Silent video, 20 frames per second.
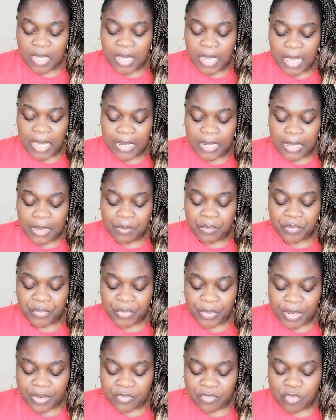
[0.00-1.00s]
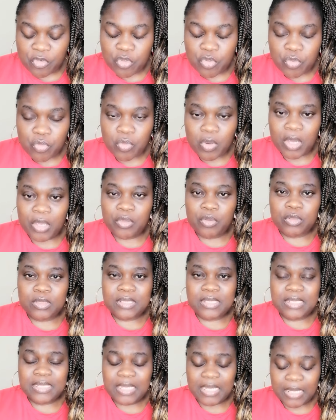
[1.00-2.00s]
And I'm praying for you and your
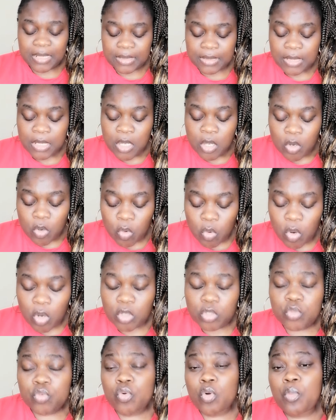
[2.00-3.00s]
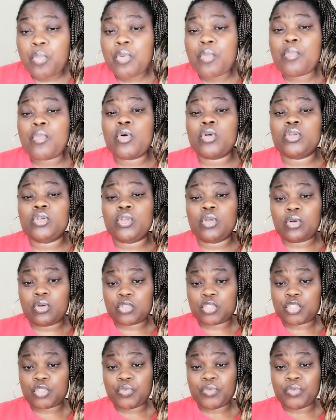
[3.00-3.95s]
seed that God will open more doors.